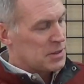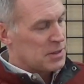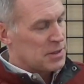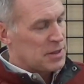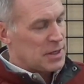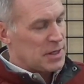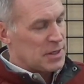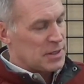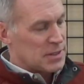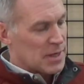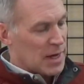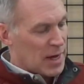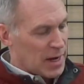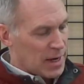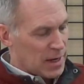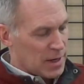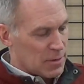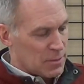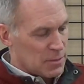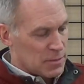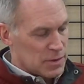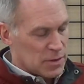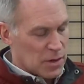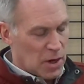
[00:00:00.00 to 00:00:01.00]
These
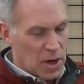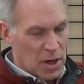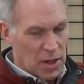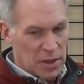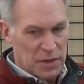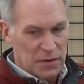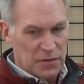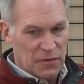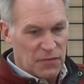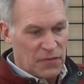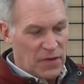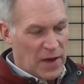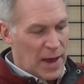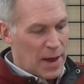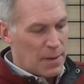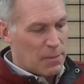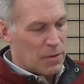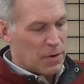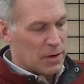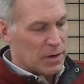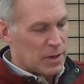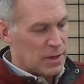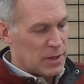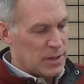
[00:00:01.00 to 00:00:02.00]
items, all this
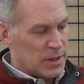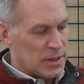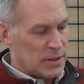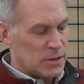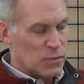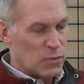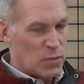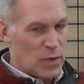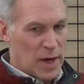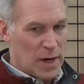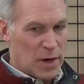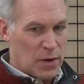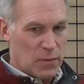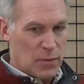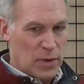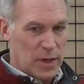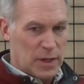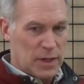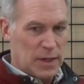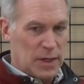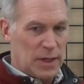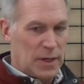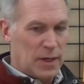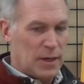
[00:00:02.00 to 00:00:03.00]
fabric is water
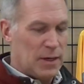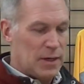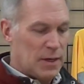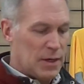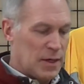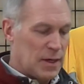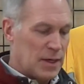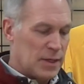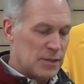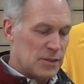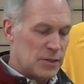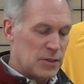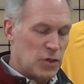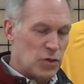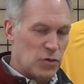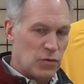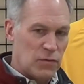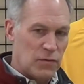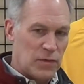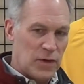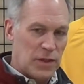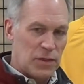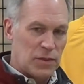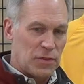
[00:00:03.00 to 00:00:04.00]
wicking, it's
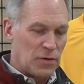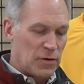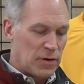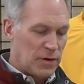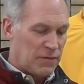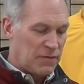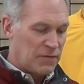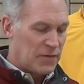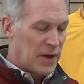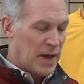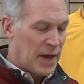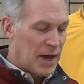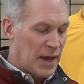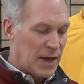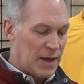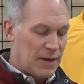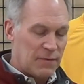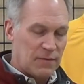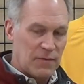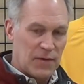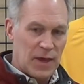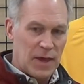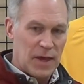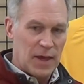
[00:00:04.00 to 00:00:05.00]
UV
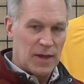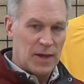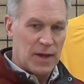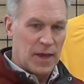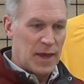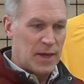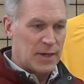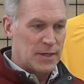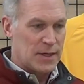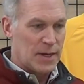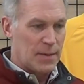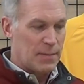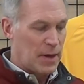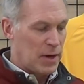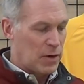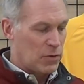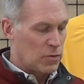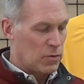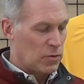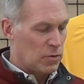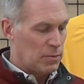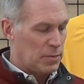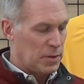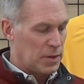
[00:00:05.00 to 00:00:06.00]
35 and
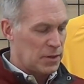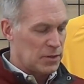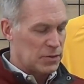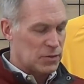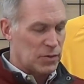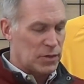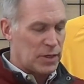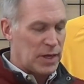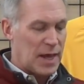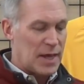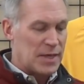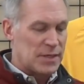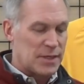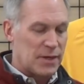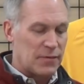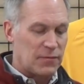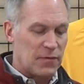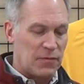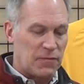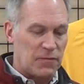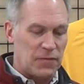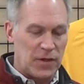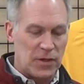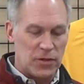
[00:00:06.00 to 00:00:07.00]
antimicrobial. So it has
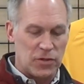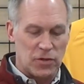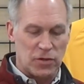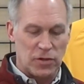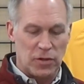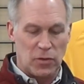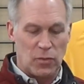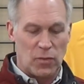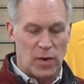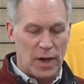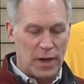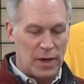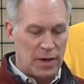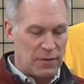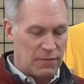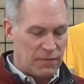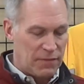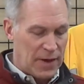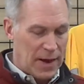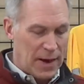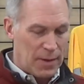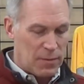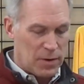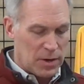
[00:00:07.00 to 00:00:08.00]
every feature you'd want in a
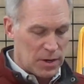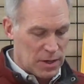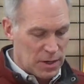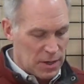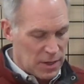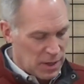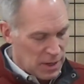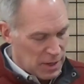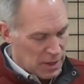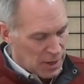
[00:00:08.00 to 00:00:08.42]
fabric.